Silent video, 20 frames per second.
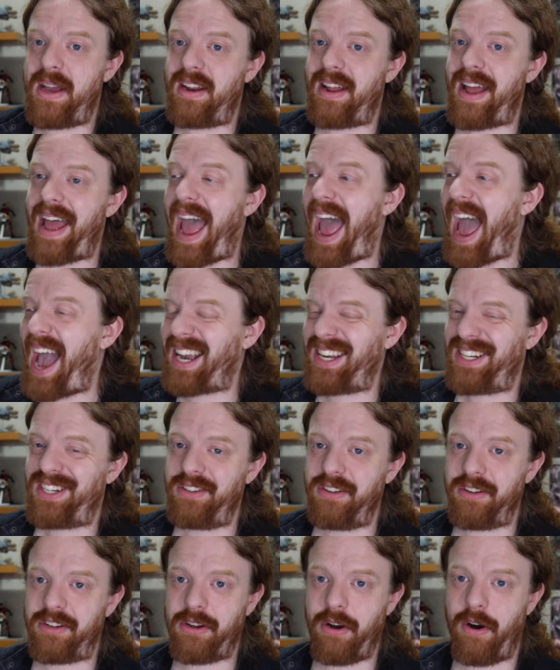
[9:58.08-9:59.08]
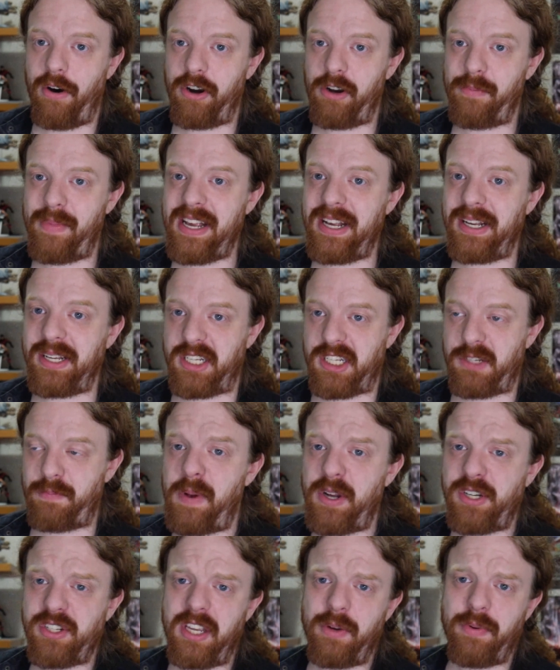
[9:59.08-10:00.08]
better action economy,
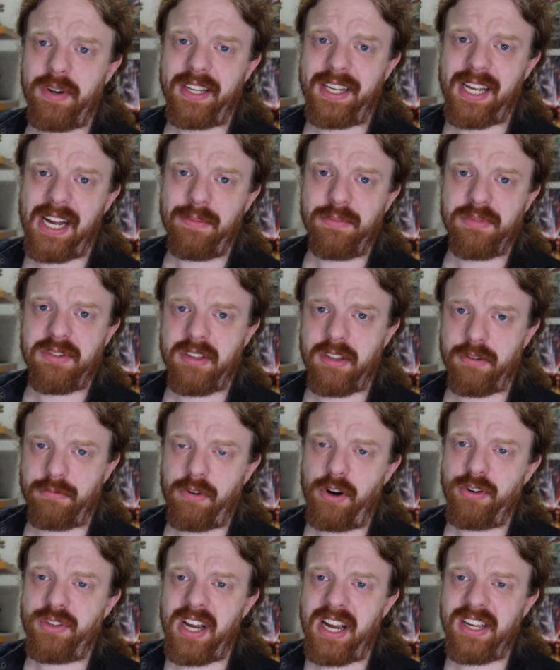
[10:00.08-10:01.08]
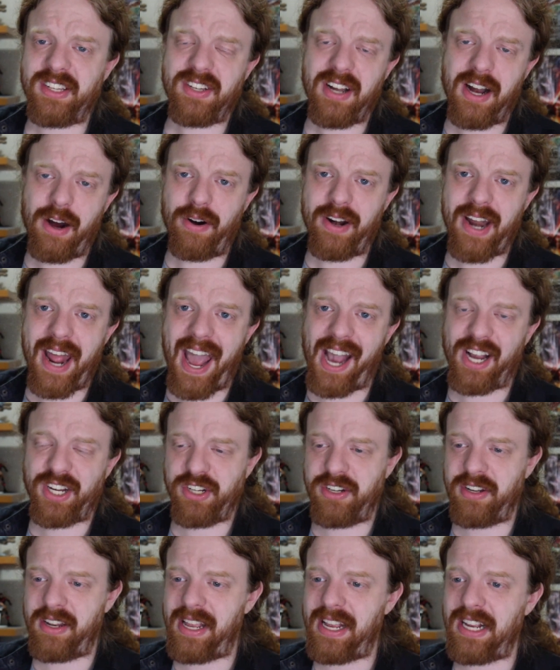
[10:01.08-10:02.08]
especially when it comes to the rotate turret
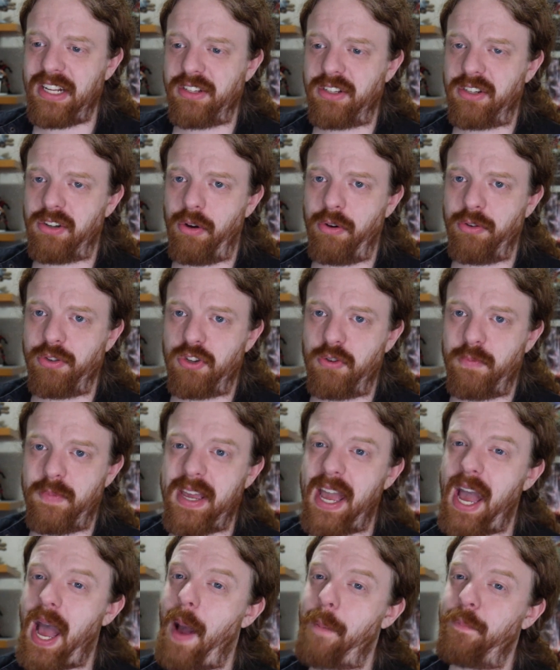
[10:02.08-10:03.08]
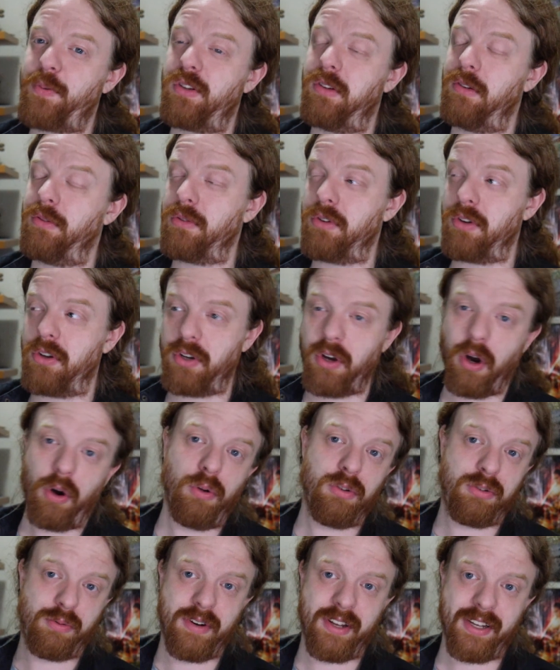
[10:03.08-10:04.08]
action, is going to be absolute
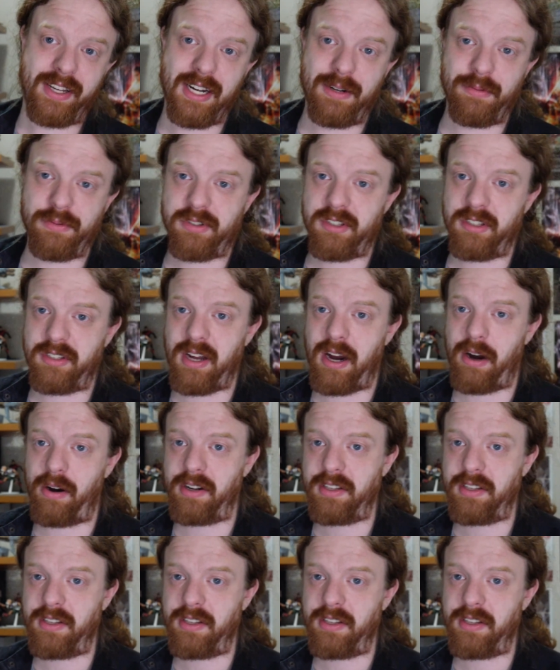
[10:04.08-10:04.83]
gold when it comes to